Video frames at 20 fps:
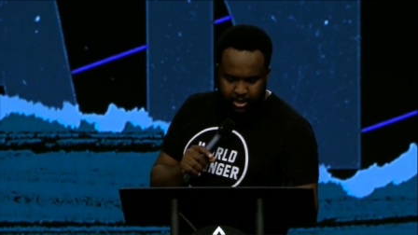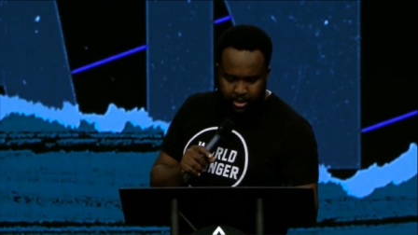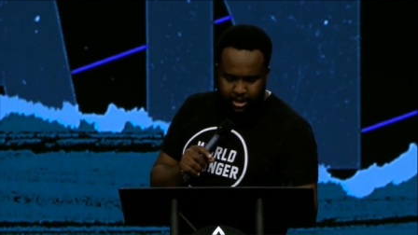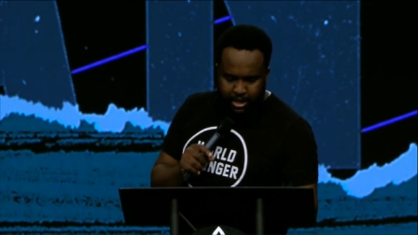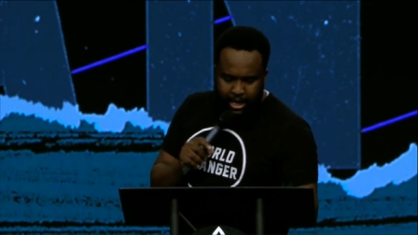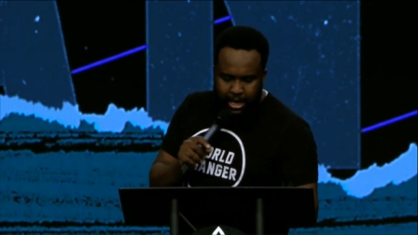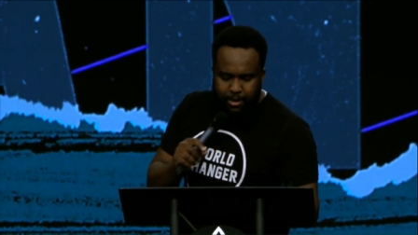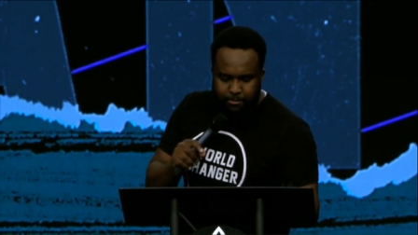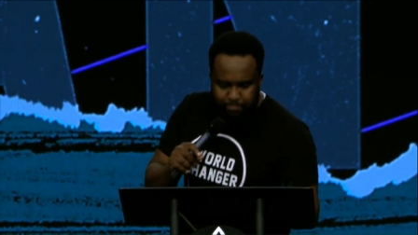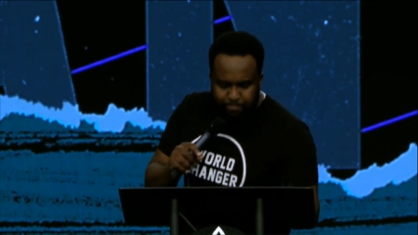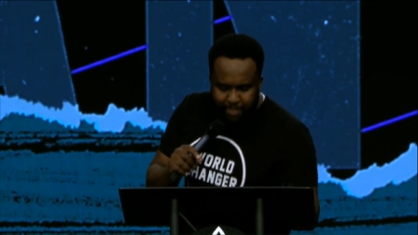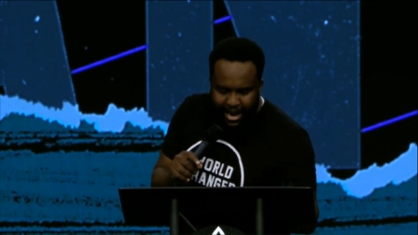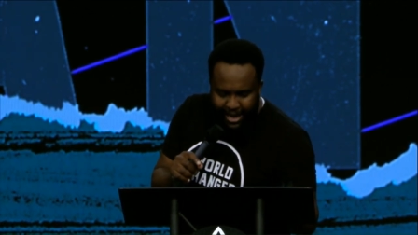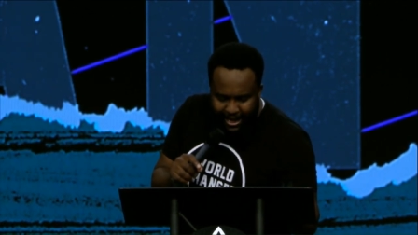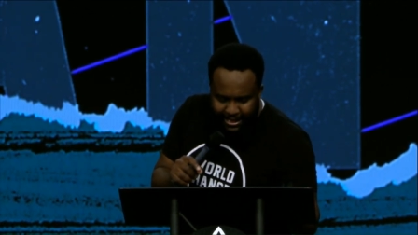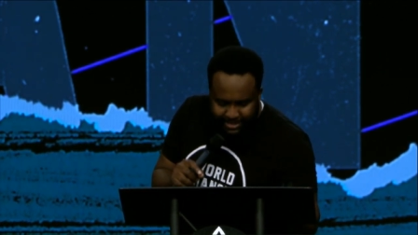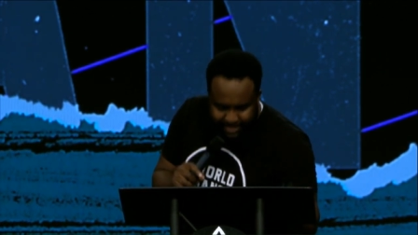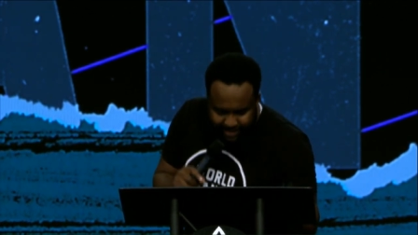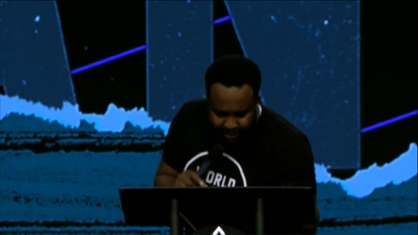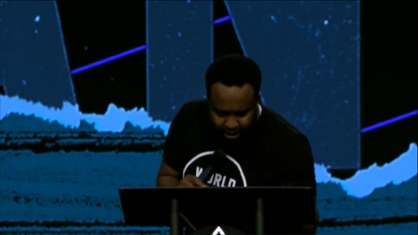in mega
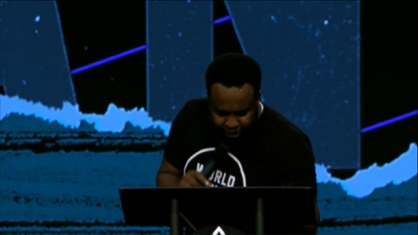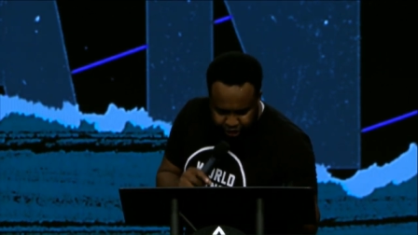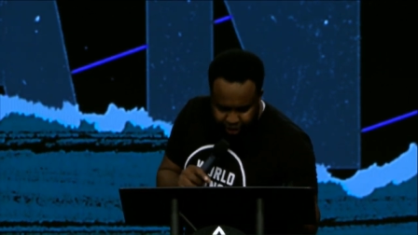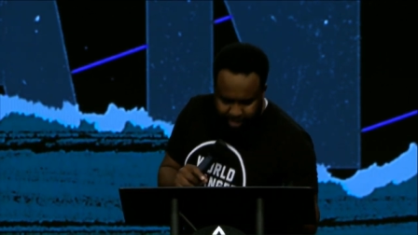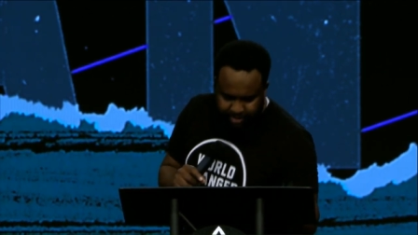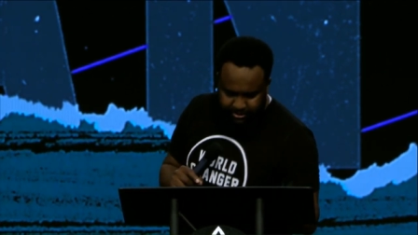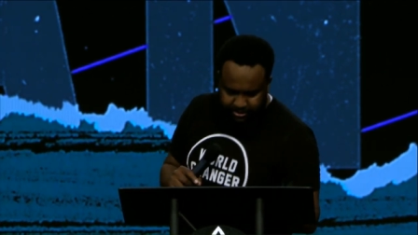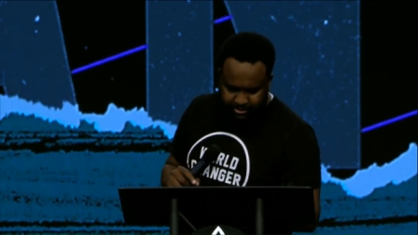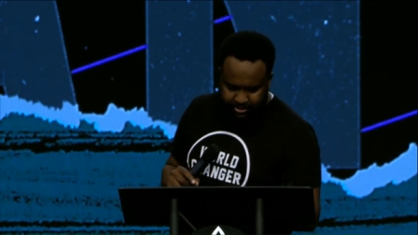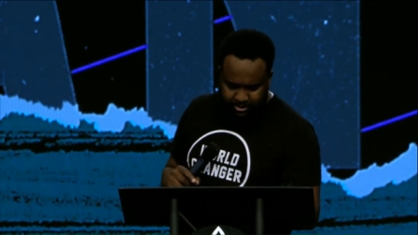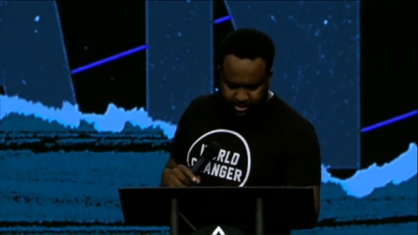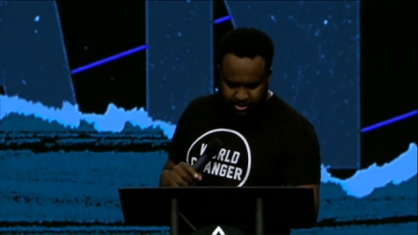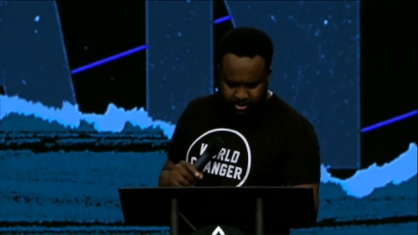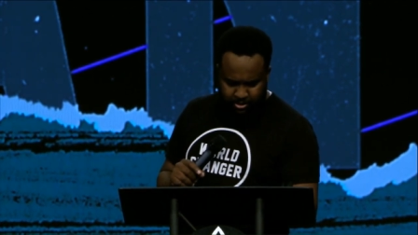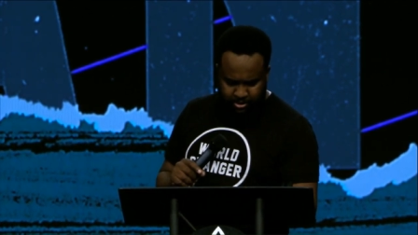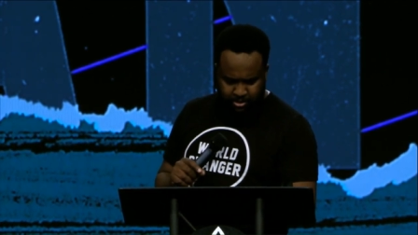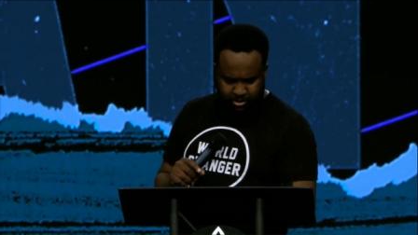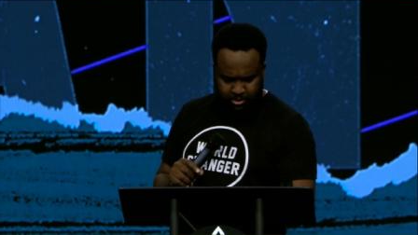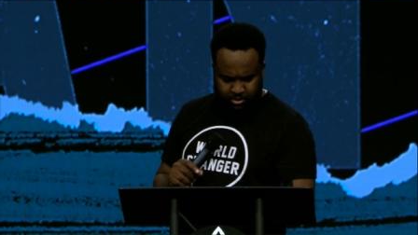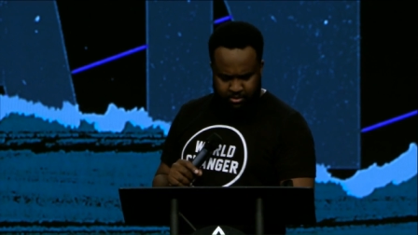churches.
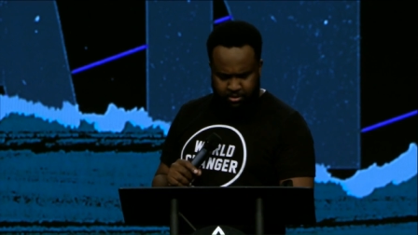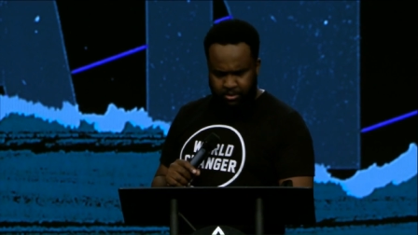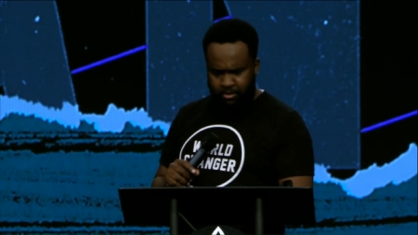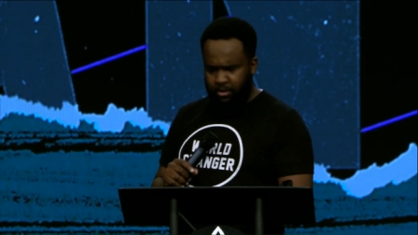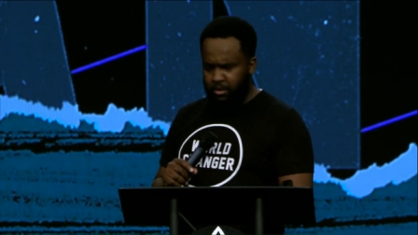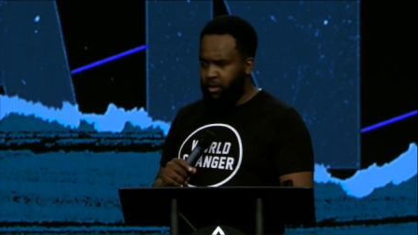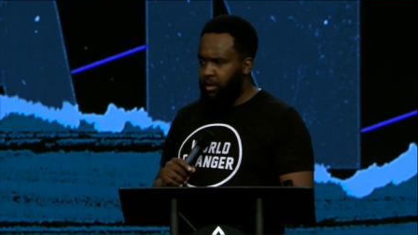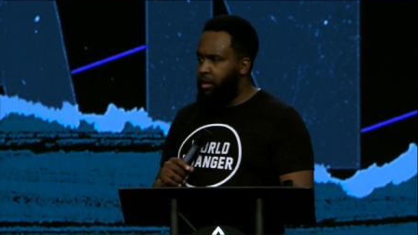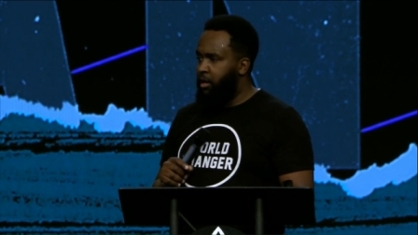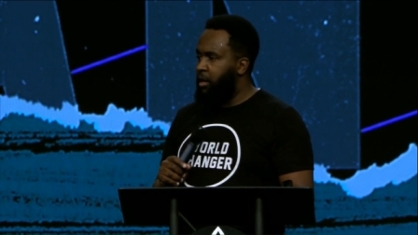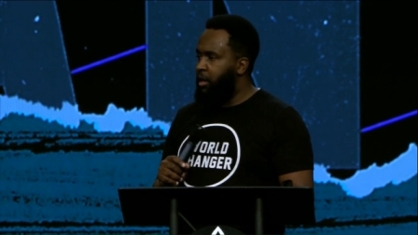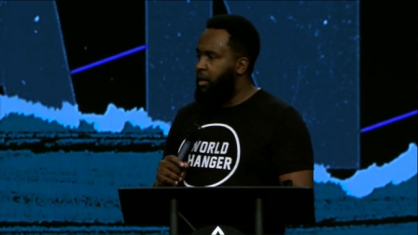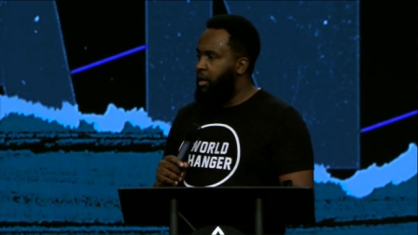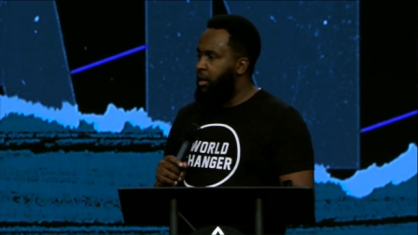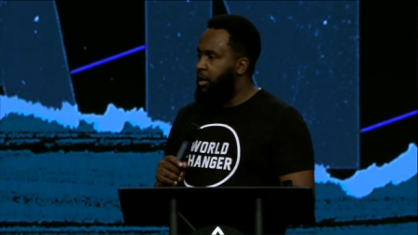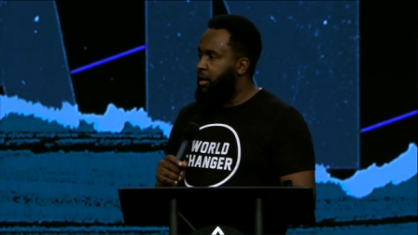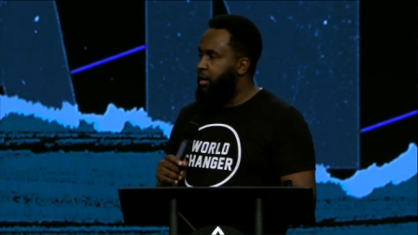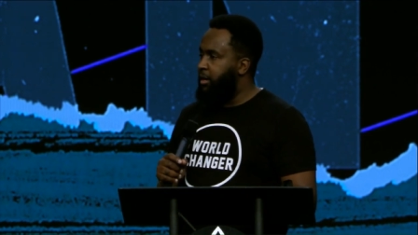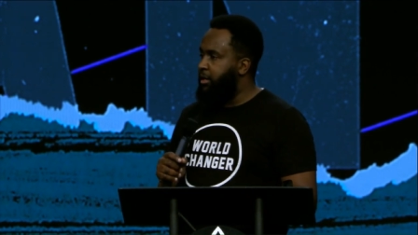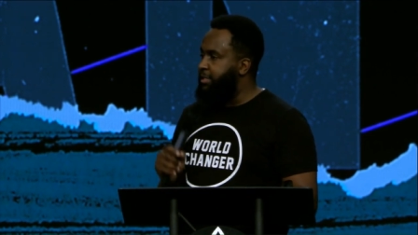
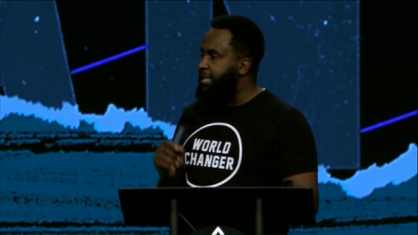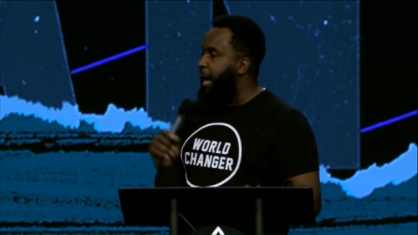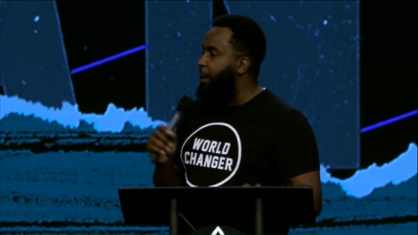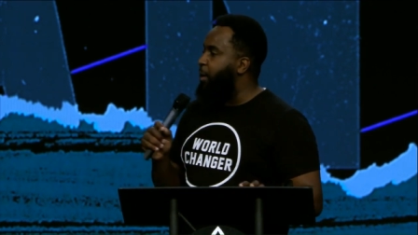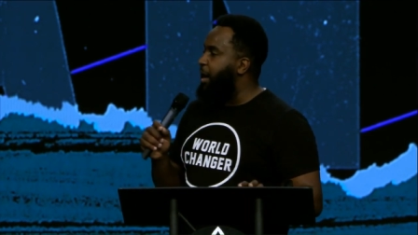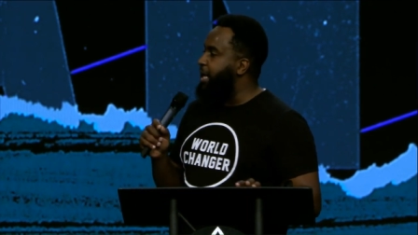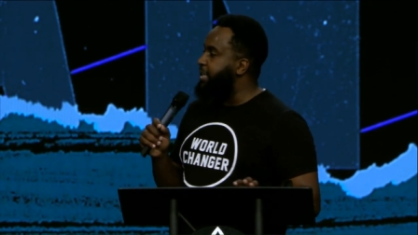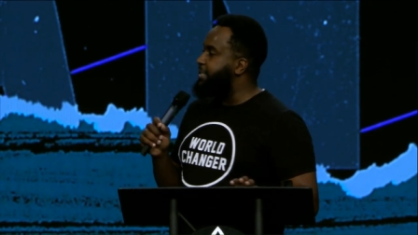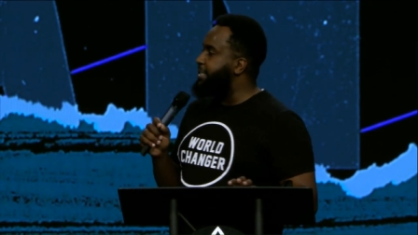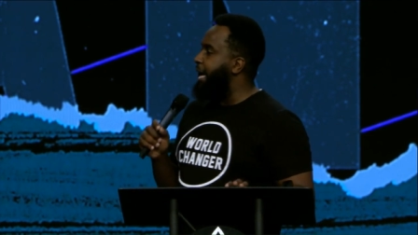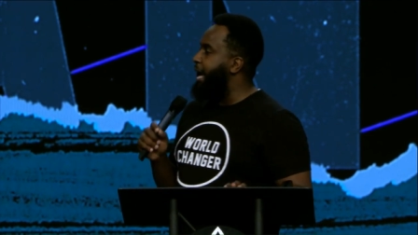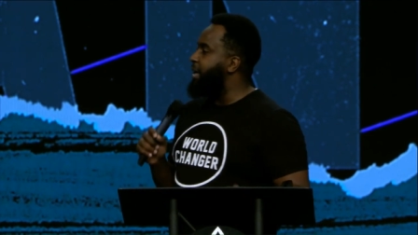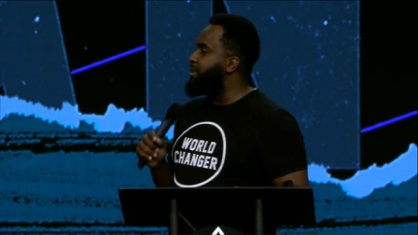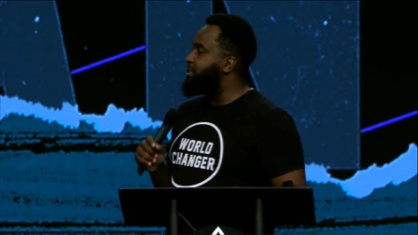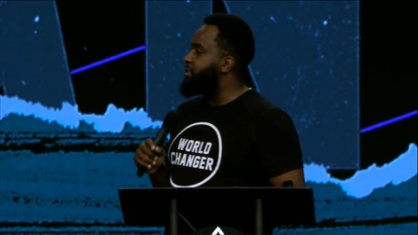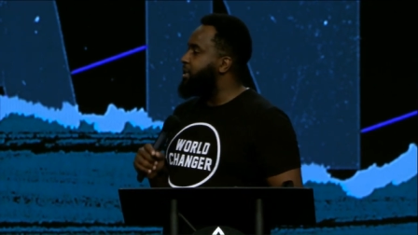Is that what it says?